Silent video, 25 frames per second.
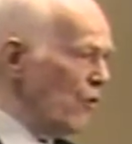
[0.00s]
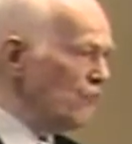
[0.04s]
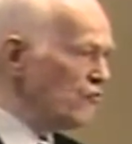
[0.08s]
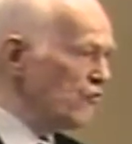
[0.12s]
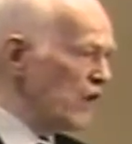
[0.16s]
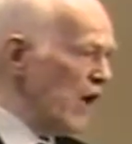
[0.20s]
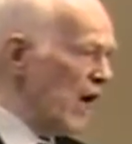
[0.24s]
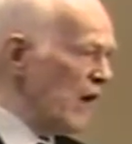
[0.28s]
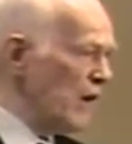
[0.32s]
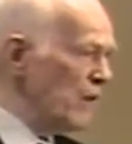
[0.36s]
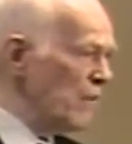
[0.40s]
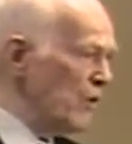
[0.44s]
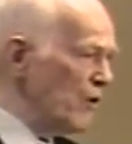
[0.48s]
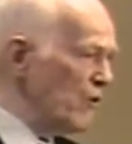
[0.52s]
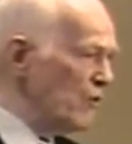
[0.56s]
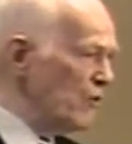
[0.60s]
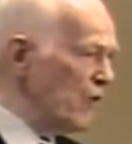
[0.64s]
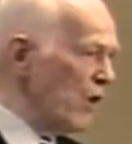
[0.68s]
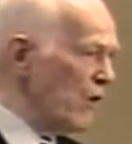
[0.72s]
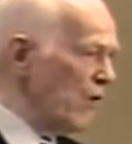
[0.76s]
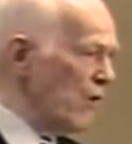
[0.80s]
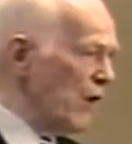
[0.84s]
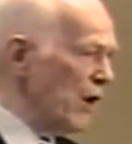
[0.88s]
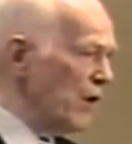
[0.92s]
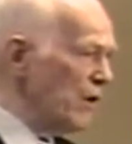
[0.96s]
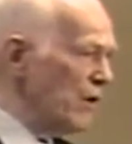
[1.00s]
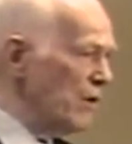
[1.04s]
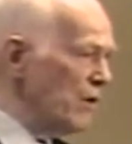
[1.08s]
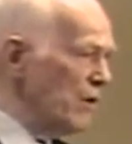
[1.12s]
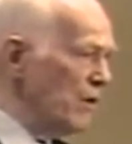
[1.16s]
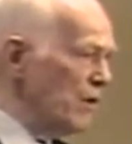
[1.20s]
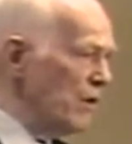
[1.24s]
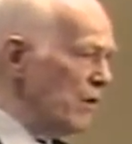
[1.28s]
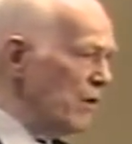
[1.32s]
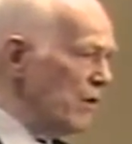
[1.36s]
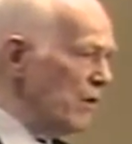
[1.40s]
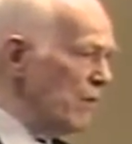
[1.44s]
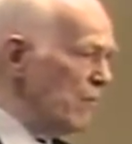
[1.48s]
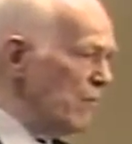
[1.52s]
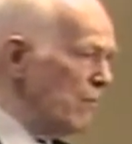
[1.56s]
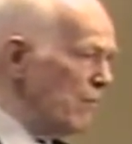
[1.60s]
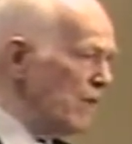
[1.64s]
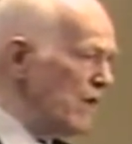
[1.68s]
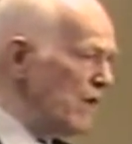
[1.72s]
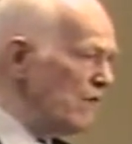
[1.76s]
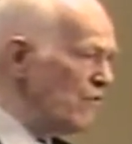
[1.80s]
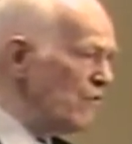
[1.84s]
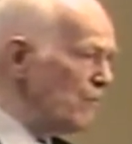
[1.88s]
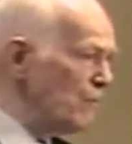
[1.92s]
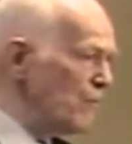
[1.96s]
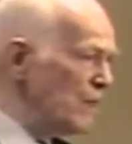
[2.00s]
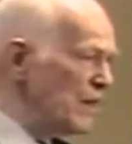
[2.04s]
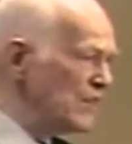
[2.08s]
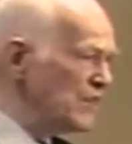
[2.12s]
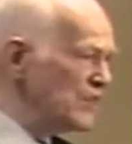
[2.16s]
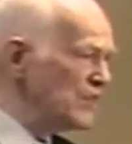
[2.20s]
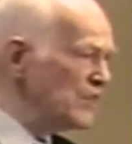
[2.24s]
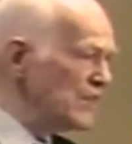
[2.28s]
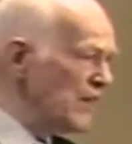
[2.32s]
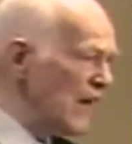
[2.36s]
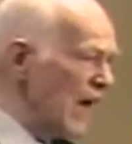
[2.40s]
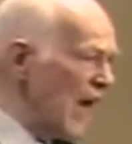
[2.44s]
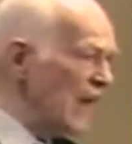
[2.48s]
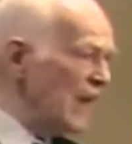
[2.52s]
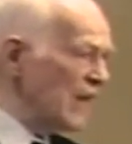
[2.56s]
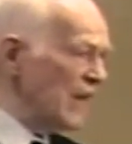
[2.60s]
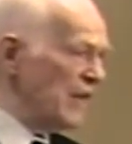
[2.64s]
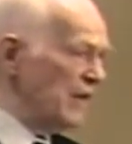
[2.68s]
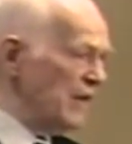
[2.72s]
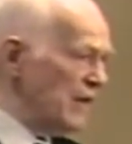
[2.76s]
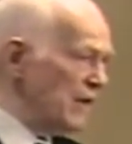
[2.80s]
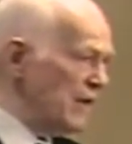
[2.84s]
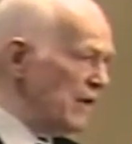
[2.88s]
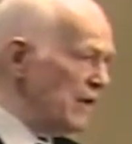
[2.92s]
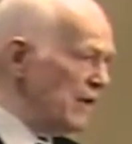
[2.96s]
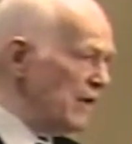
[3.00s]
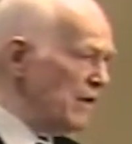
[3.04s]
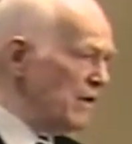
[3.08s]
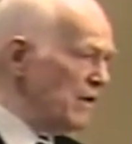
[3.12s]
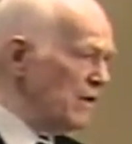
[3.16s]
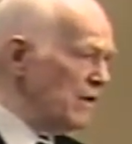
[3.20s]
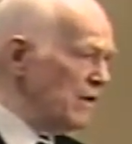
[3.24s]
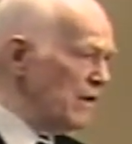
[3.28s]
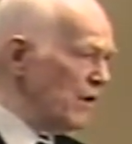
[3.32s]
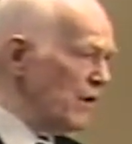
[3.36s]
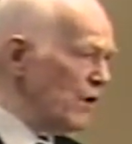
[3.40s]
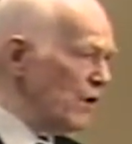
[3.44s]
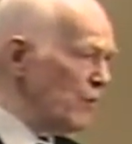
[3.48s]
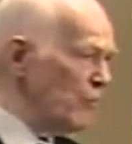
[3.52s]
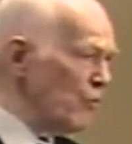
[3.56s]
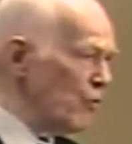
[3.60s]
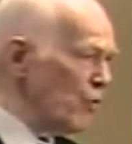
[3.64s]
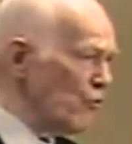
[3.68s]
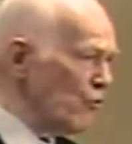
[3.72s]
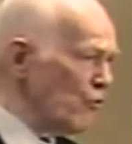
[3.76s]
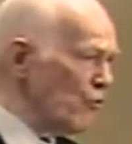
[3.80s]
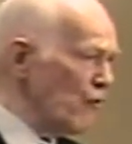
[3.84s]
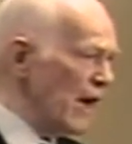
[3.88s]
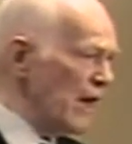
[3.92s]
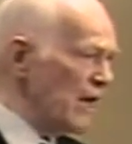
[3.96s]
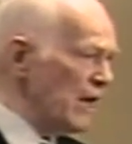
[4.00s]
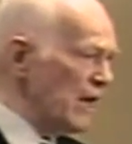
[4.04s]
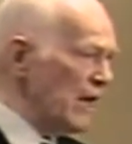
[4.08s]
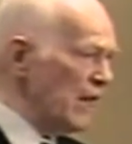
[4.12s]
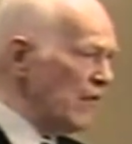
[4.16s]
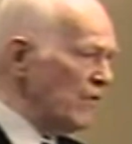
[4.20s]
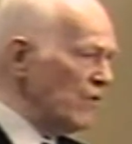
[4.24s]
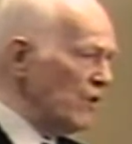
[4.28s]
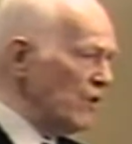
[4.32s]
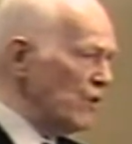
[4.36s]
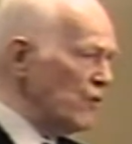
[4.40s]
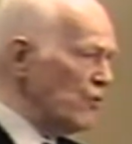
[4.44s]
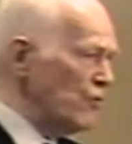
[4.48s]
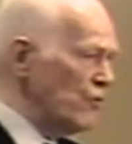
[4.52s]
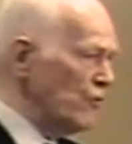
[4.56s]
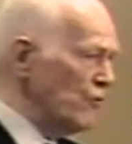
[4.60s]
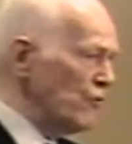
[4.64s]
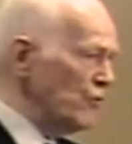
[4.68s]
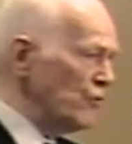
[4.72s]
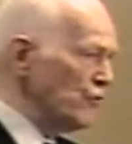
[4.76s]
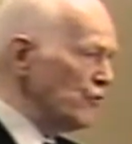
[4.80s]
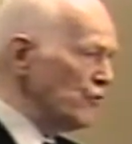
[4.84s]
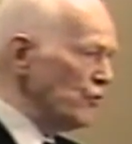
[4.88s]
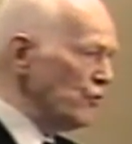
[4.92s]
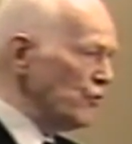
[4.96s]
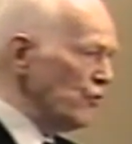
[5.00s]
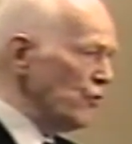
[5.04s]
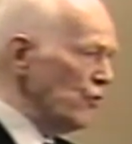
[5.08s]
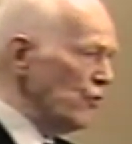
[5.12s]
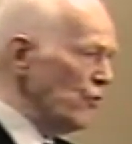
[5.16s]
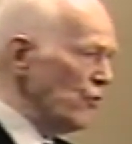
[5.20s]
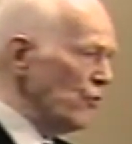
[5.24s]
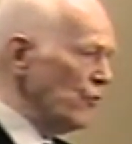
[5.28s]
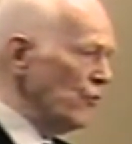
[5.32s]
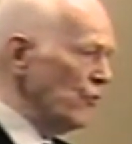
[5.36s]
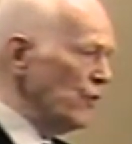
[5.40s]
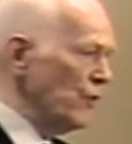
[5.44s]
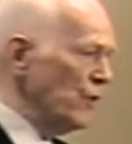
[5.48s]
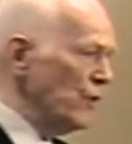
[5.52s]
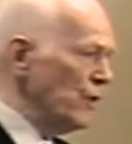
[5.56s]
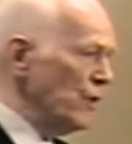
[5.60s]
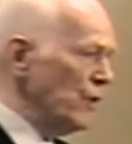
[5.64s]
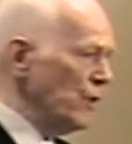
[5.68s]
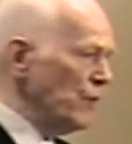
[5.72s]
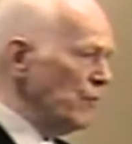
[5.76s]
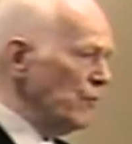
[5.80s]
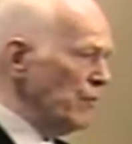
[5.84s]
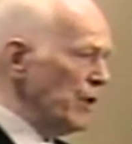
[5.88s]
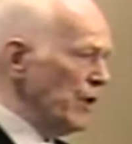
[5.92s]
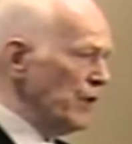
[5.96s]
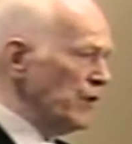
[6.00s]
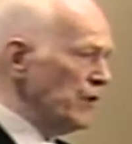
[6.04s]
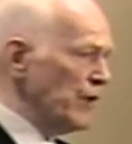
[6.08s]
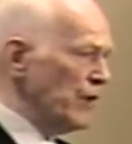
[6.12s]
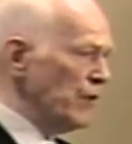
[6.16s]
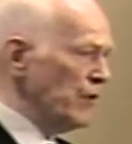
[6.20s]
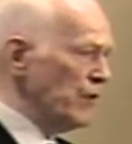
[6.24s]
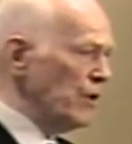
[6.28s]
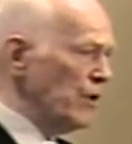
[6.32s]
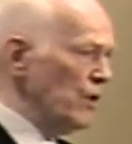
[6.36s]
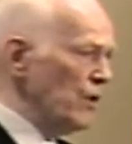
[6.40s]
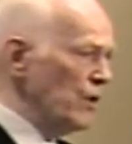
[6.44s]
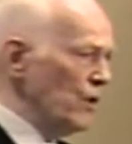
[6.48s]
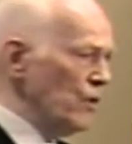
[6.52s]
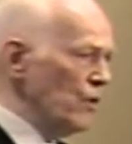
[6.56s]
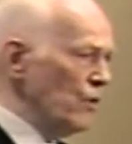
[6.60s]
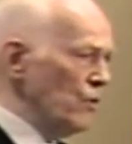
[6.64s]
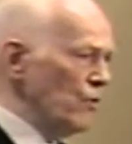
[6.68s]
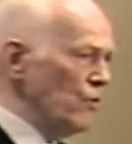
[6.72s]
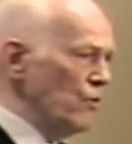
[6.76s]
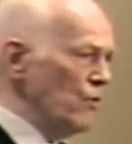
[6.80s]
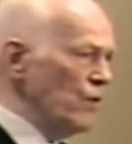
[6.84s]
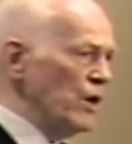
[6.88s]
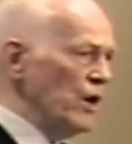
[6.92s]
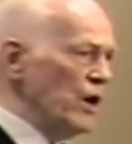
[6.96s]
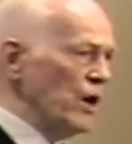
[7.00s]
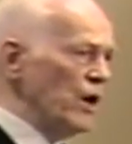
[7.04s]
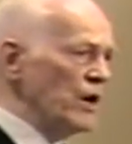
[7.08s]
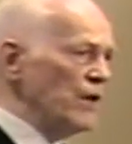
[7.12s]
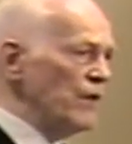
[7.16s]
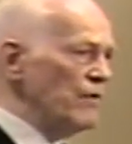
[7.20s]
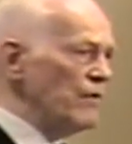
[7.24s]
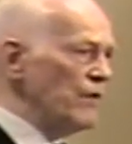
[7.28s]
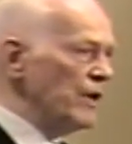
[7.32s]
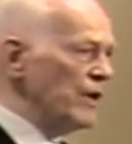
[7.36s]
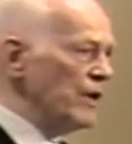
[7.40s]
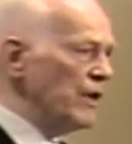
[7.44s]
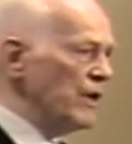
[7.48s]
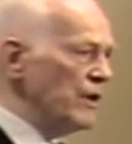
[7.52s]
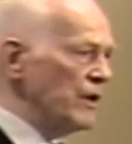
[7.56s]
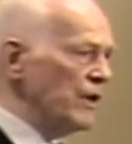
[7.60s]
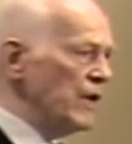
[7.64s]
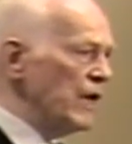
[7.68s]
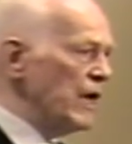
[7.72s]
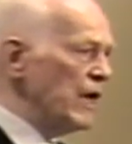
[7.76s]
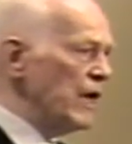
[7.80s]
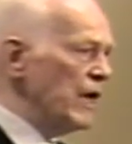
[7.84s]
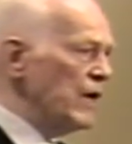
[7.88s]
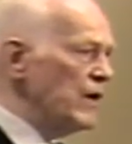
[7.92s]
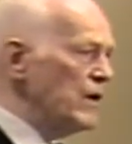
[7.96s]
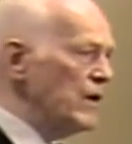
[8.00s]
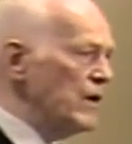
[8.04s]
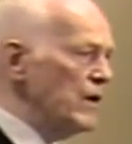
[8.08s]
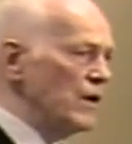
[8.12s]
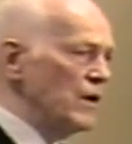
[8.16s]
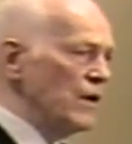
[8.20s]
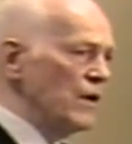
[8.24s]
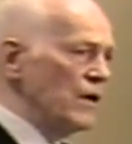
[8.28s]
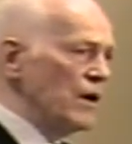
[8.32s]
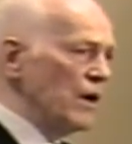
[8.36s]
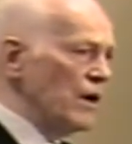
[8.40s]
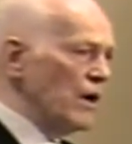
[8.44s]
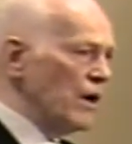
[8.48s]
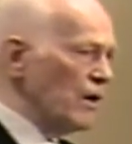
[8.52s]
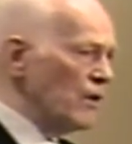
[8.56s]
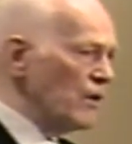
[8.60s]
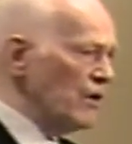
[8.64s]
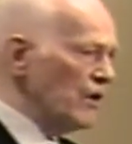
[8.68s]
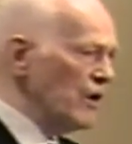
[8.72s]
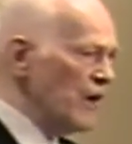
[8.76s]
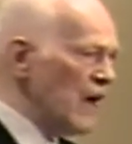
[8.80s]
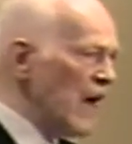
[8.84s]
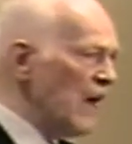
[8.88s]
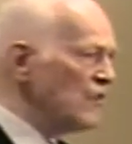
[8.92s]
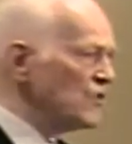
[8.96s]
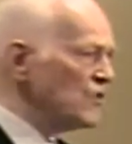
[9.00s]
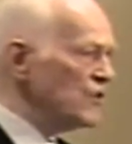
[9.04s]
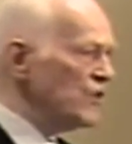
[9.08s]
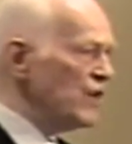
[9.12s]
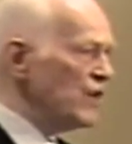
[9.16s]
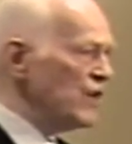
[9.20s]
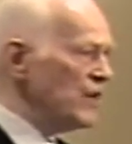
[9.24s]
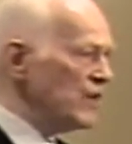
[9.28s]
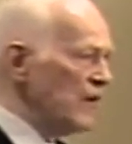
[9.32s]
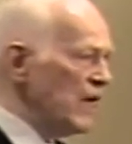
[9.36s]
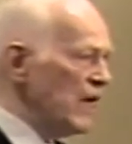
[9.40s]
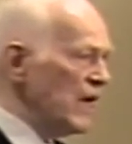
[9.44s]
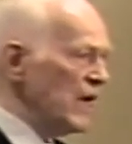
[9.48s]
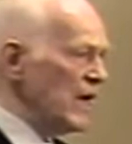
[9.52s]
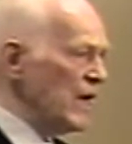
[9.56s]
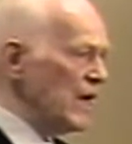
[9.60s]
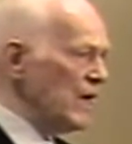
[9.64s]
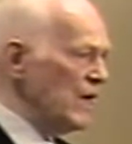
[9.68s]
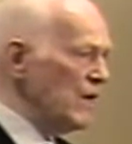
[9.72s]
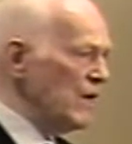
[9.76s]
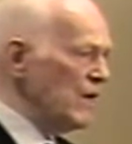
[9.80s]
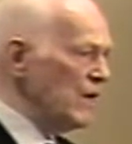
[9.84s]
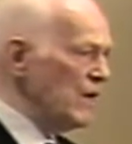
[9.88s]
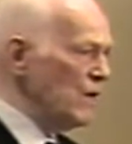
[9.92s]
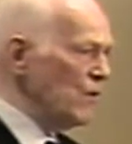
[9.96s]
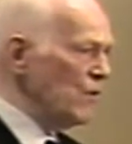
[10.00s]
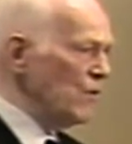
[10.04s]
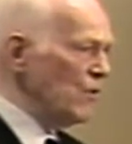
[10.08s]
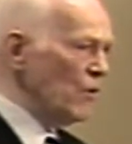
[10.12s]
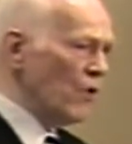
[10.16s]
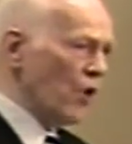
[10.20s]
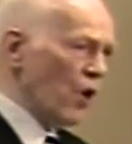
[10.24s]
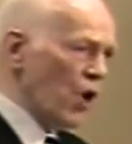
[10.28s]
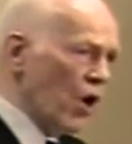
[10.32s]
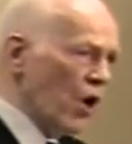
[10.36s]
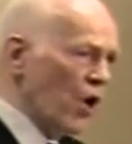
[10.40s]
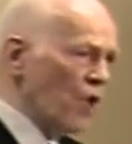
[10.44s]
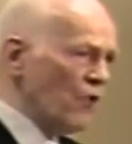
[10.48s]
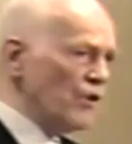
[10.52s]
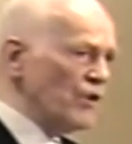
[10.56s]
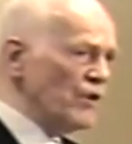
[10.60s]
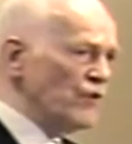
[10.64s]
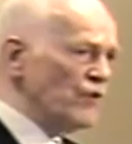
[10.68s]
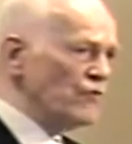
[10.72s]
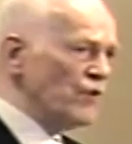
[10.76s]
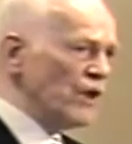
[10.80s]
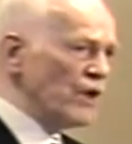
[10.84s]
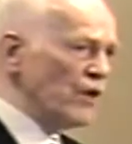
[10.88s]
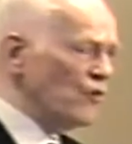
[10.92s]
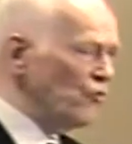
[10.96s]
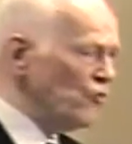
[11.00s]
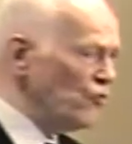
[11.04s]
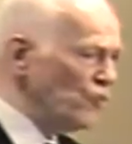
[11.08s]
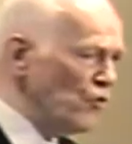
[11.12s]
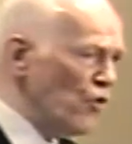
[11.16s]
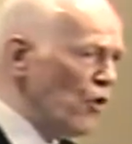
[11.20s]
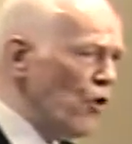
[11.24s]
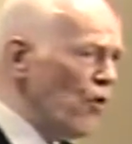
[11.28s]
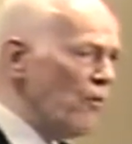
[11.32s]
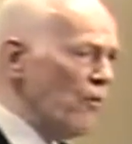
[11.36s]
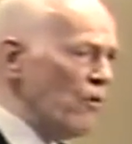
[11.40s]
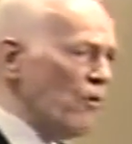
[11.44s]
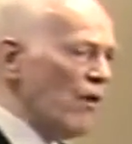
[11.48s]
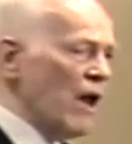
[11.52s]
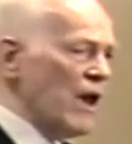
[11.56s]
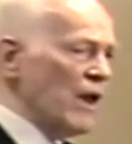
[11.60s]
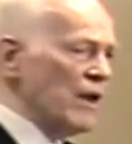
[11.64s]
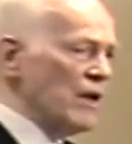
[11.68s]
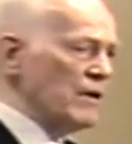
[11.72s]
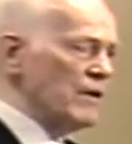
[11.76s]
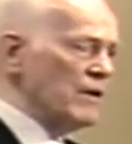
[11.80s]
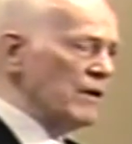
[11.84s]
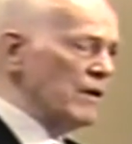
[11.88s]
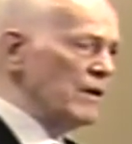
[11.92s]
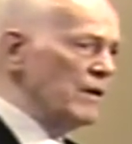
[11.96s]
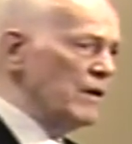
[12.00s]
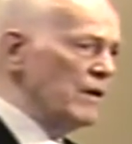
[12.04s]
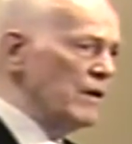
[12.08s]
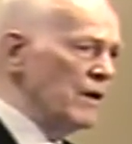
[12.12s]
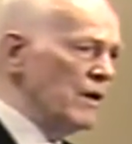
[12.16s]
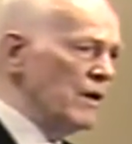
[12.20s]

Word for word: Sodomy is all right. Even bestiality, they're going to put right in the universal code. Military. We are living in a day, a Gnostic day, where all these things, no morality.